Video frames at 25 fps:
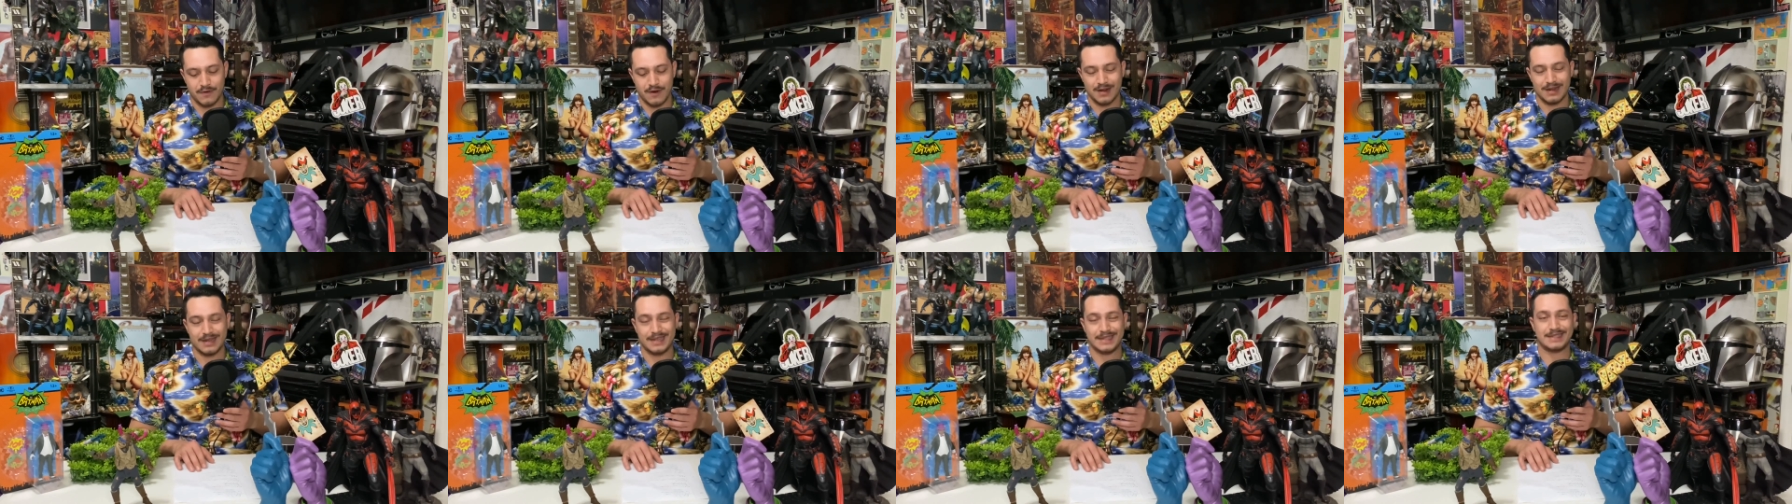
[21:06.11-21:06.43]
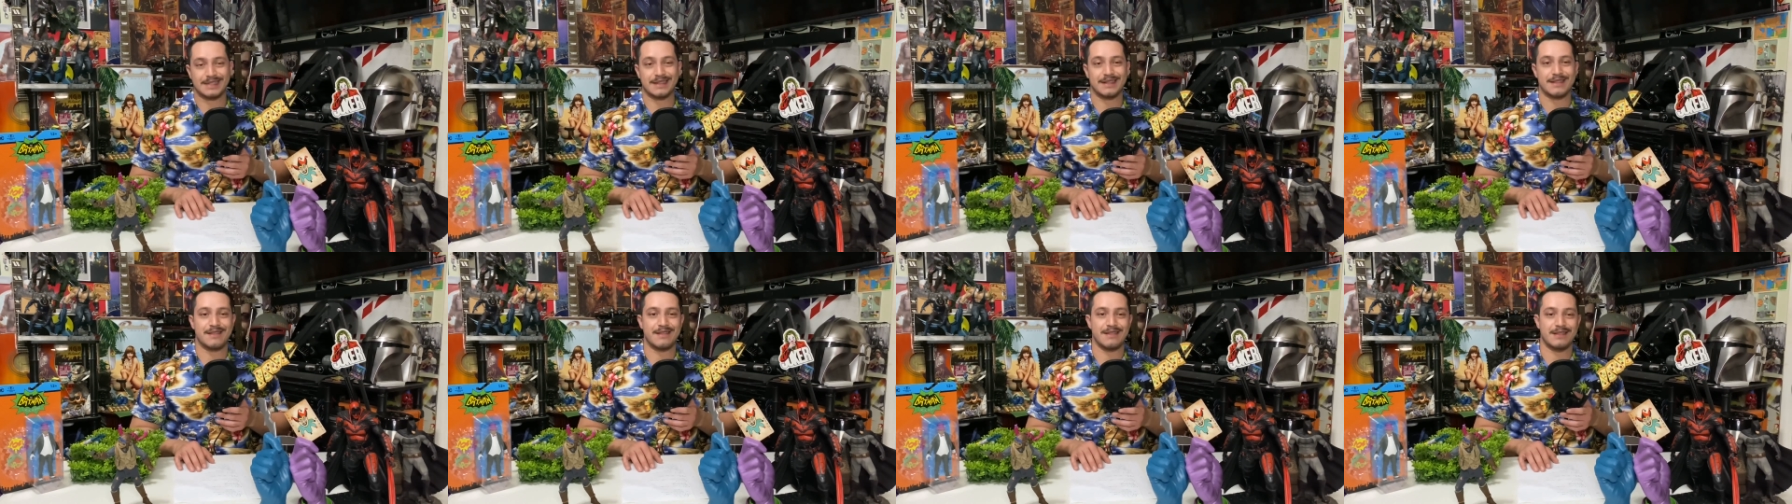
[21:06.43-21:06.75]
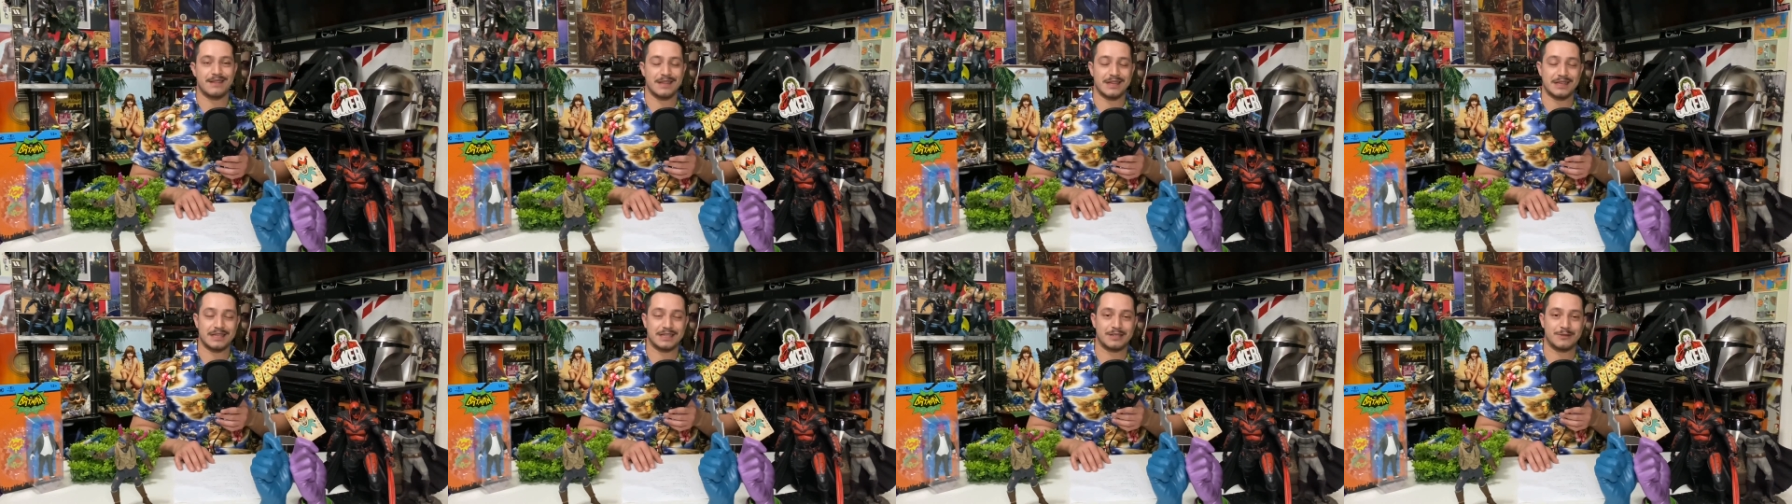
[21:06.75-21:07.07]
on into
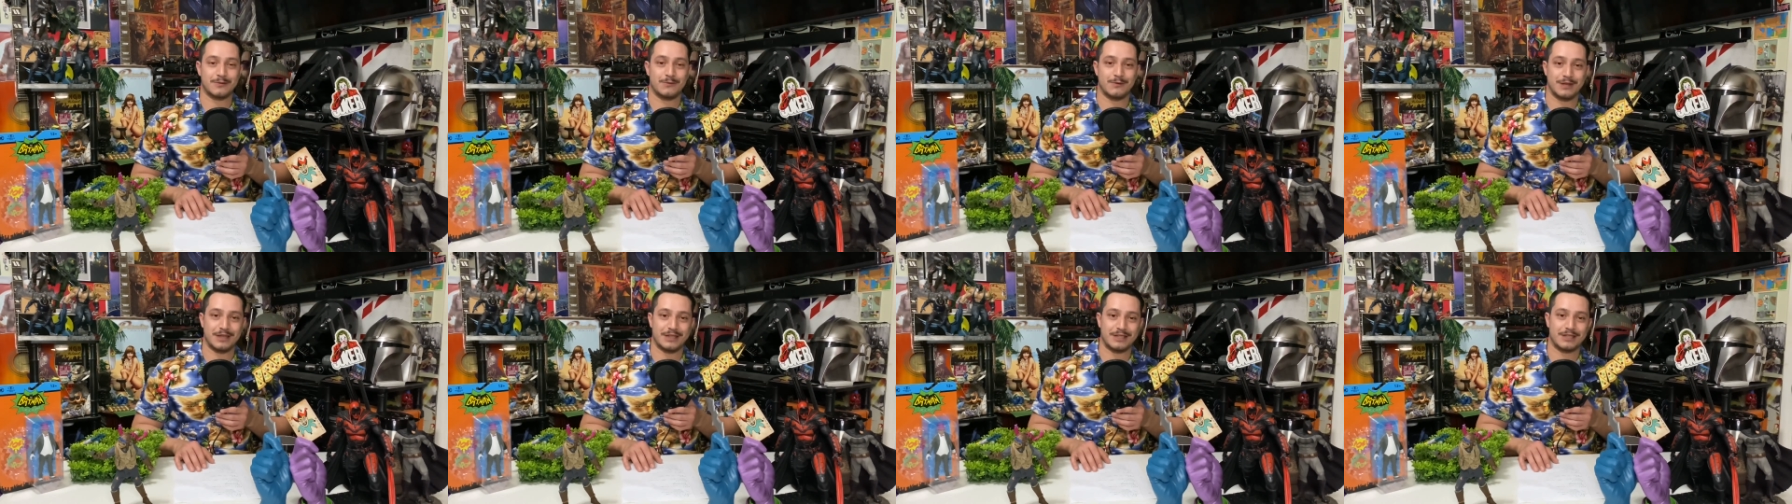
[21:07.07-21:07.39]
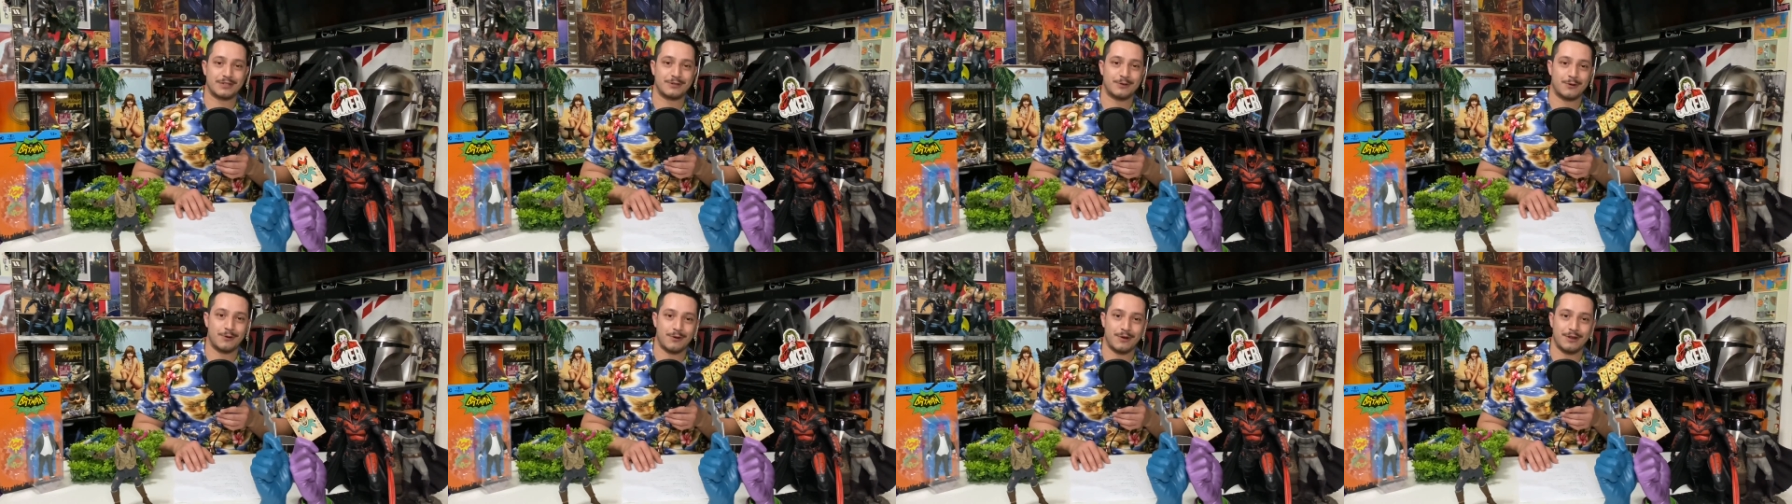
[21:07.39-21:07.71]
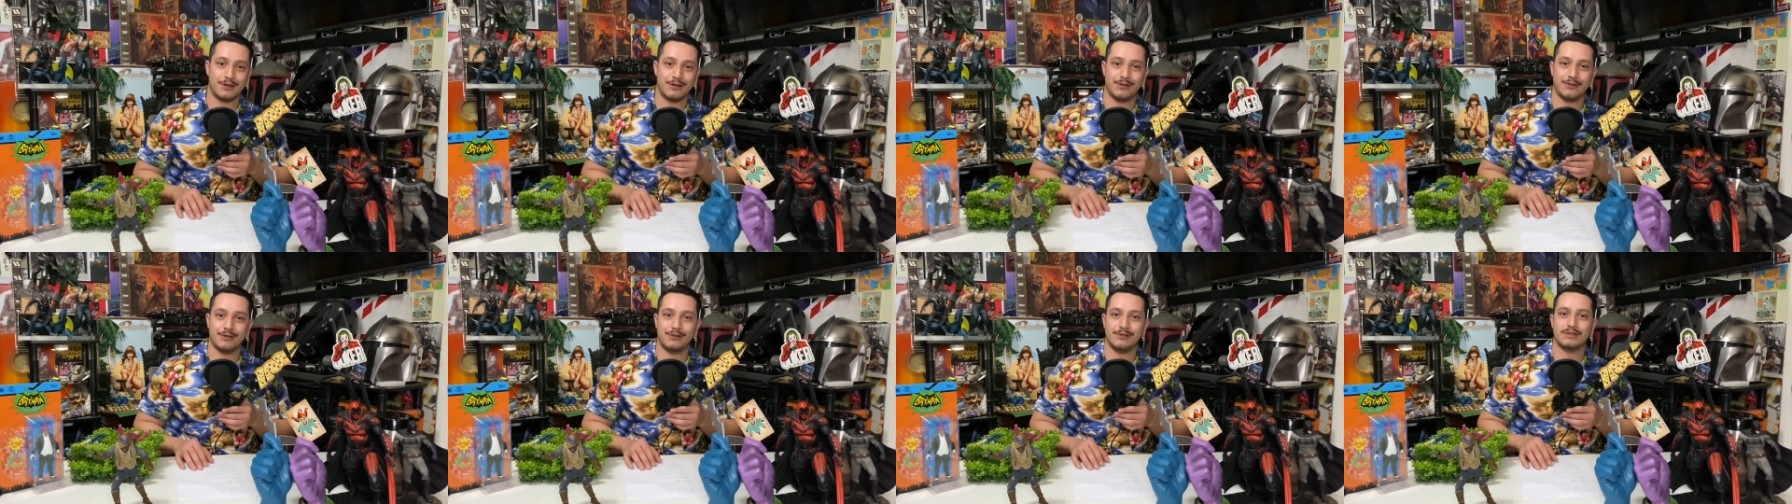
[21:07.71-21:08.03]
this week's toy
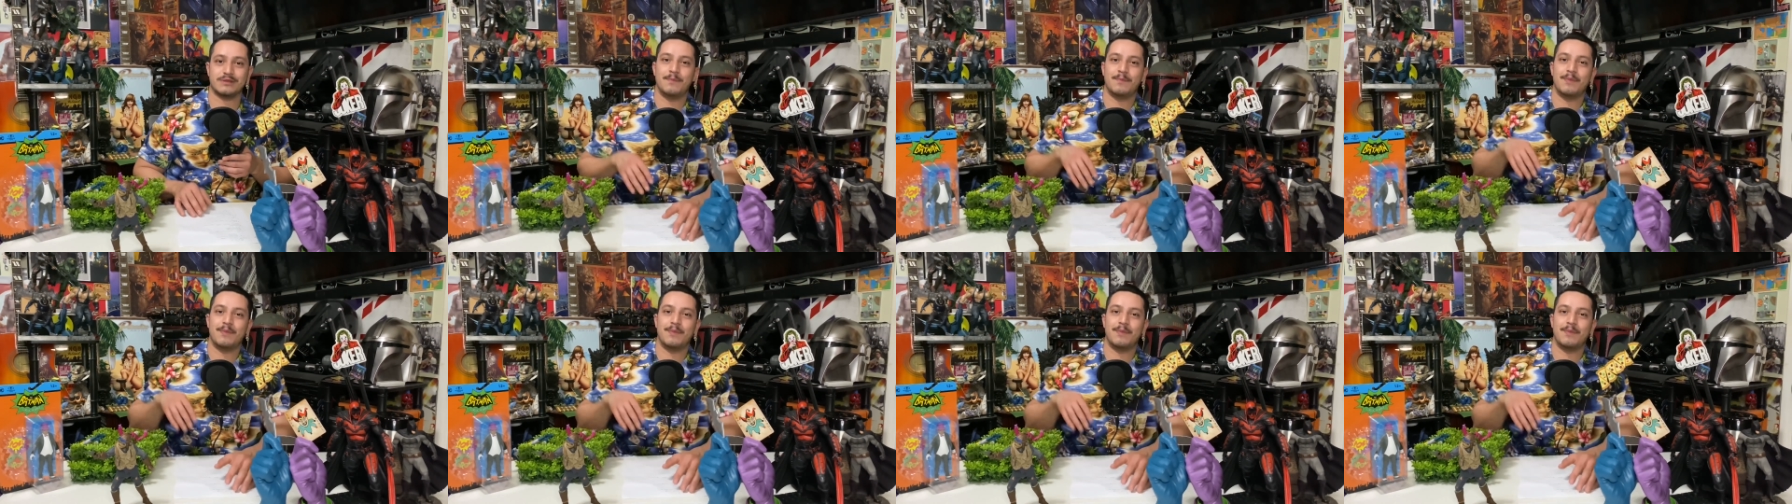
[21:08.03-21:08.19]
news.